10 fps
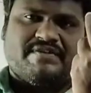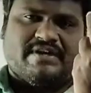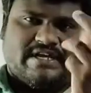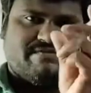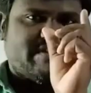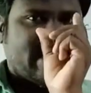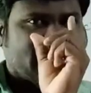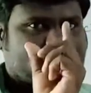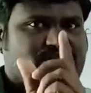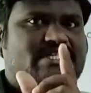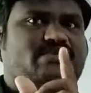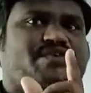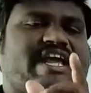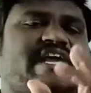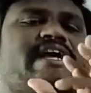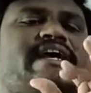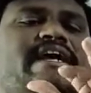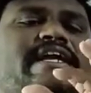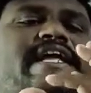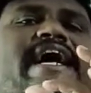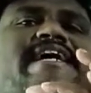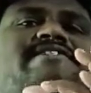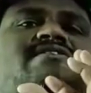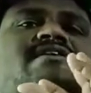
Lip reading: If the electron is free, it has